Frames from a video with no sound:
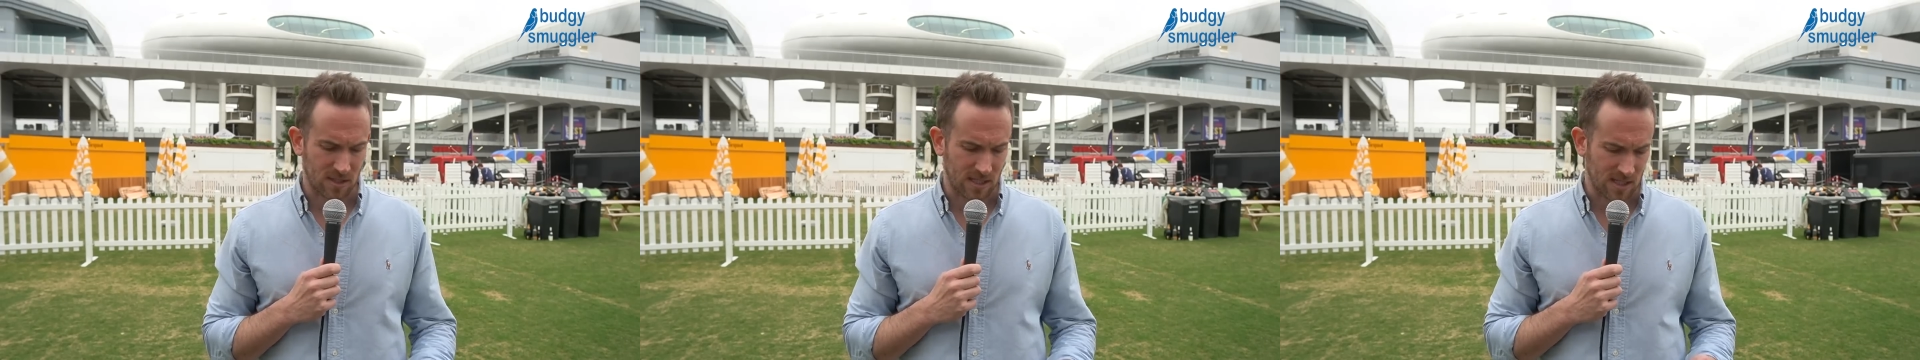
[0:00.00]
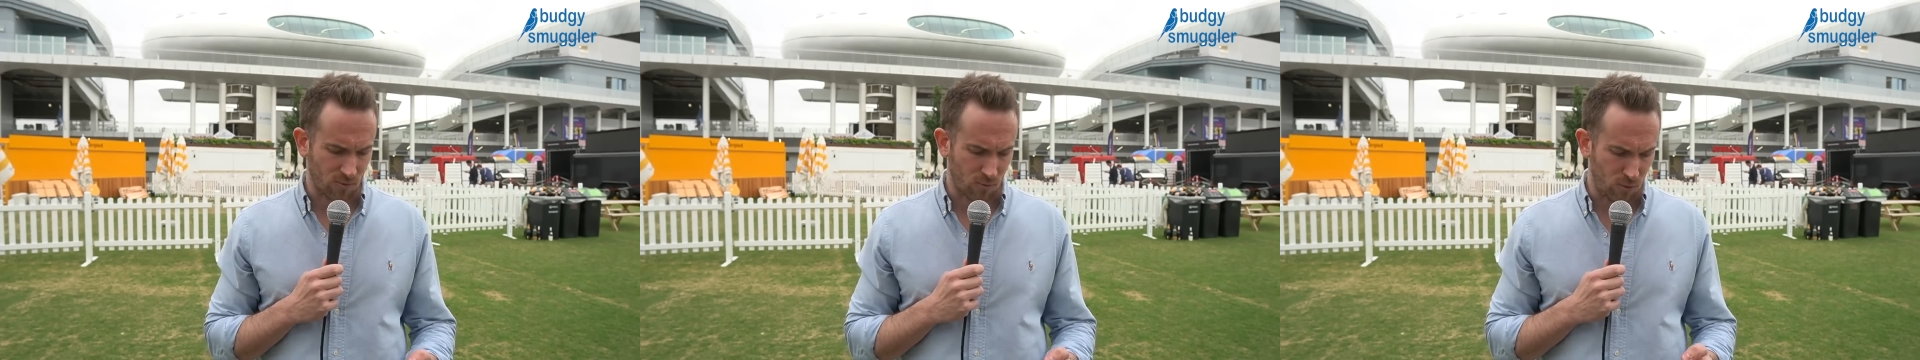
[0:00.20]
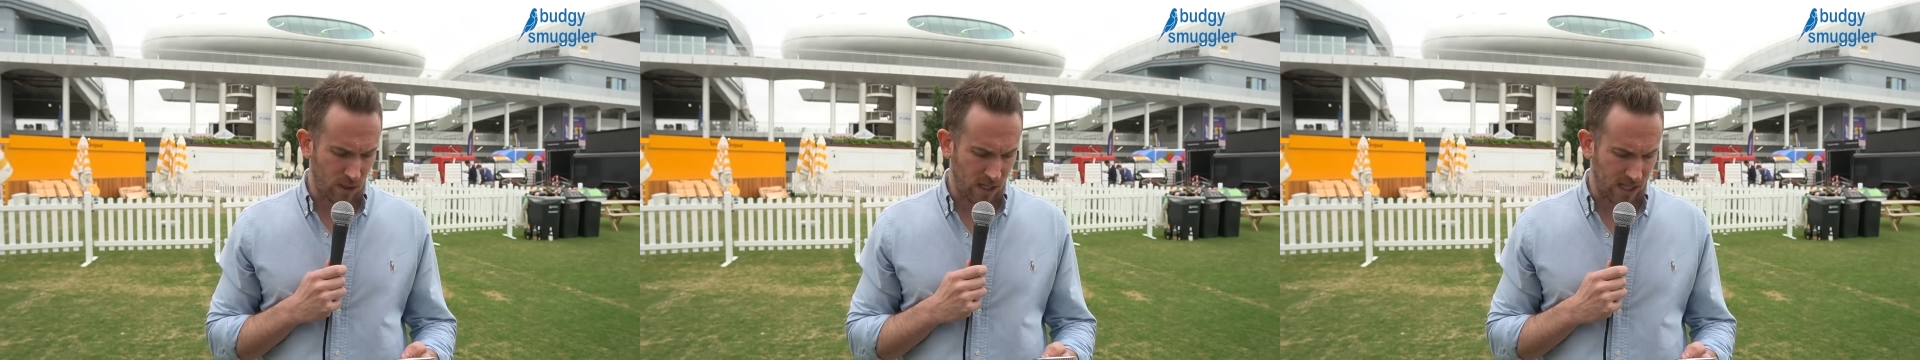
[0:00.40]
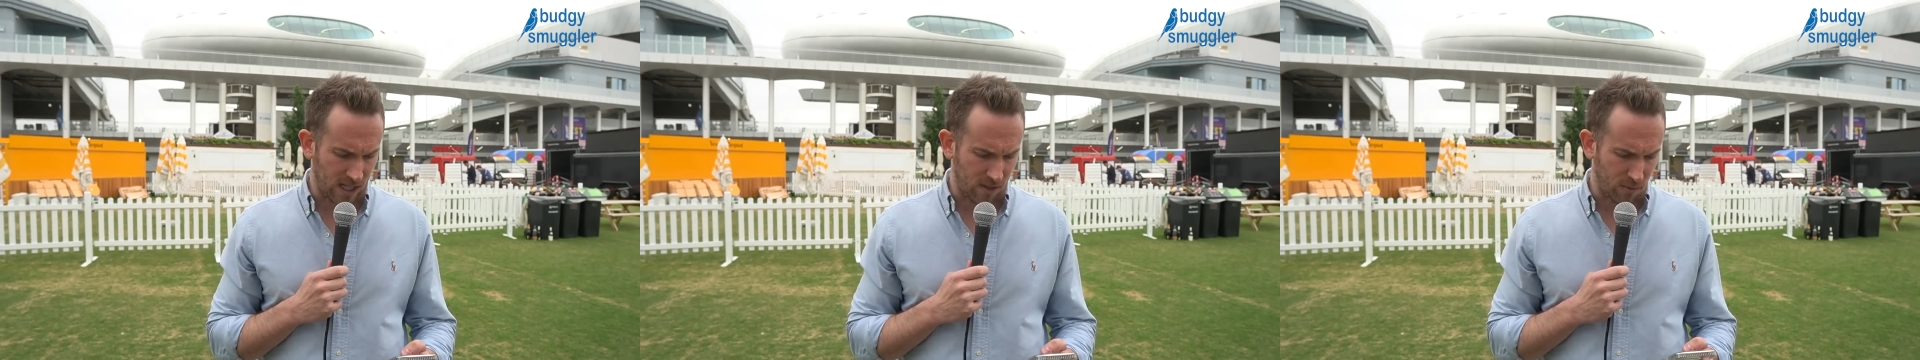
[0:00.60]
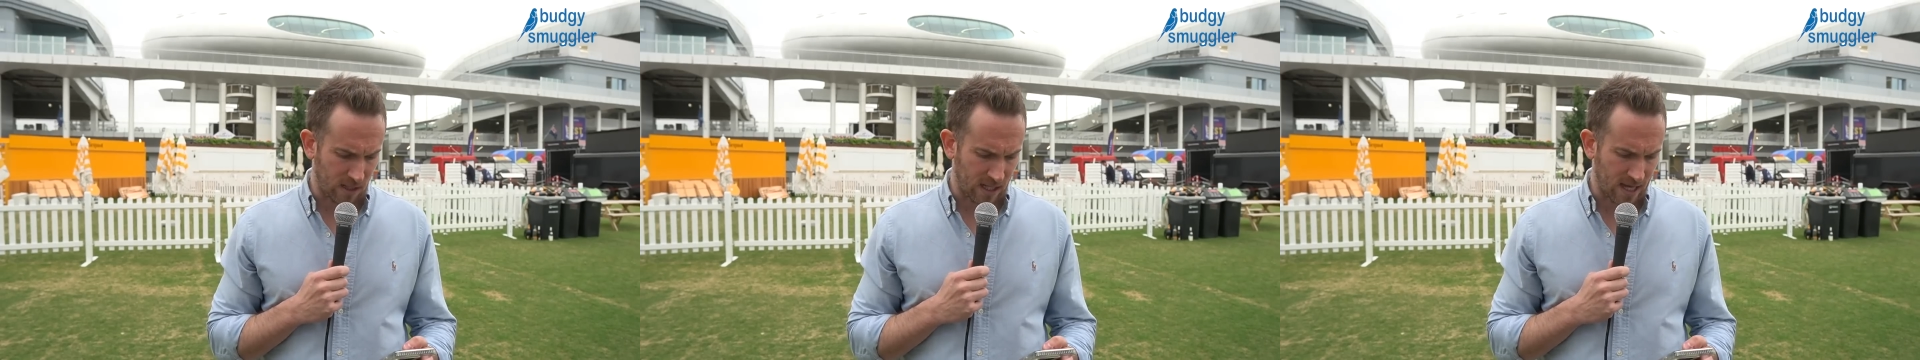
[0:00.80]
That's
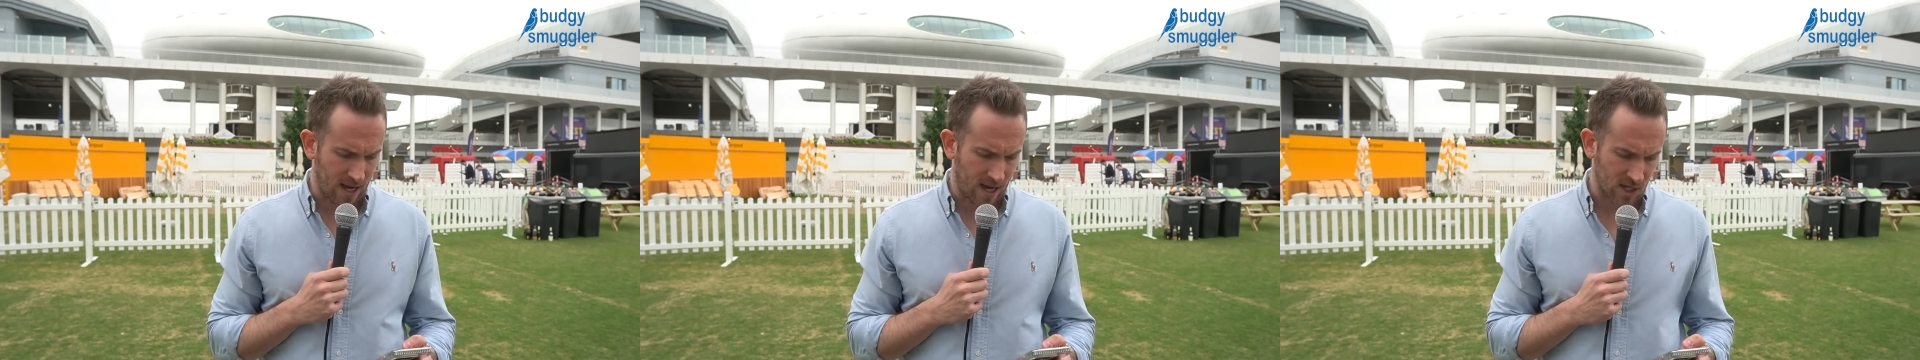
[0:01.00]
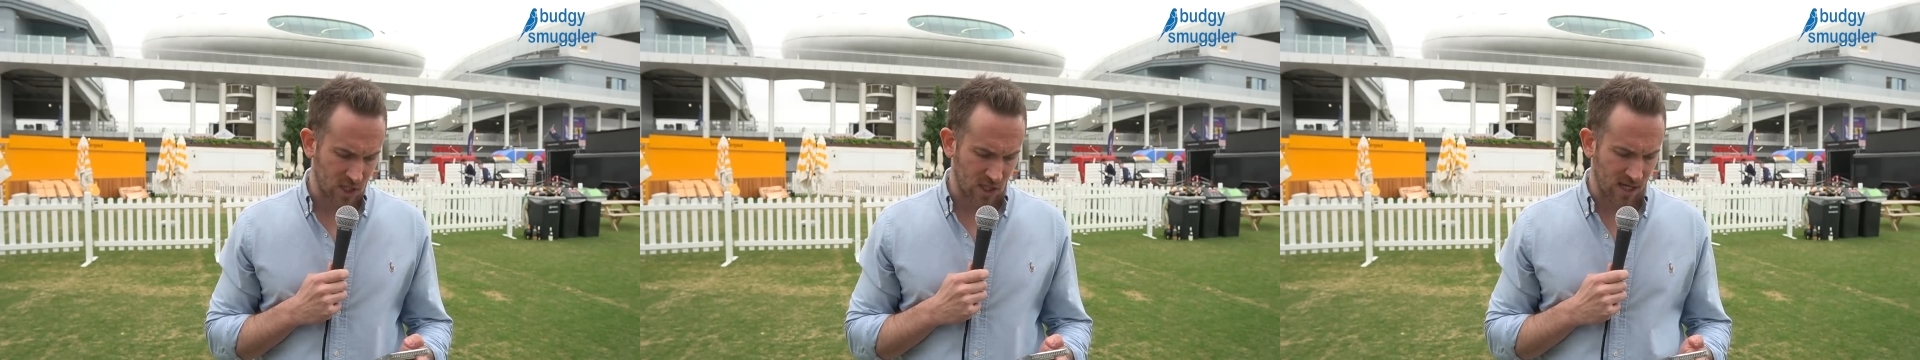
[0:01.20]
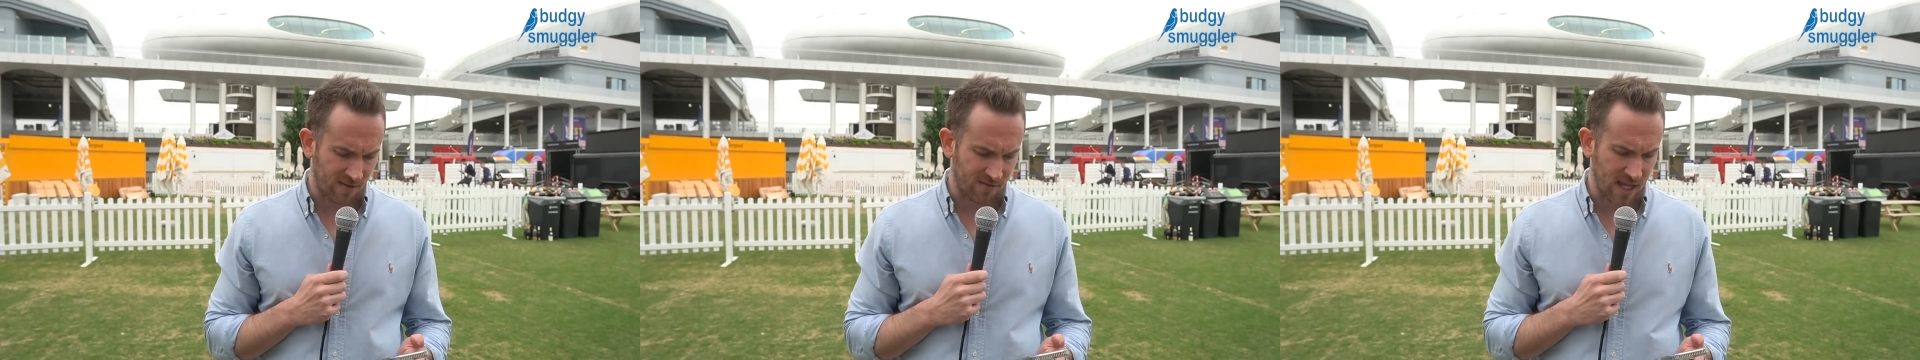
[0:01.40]
really, really harsh stuff.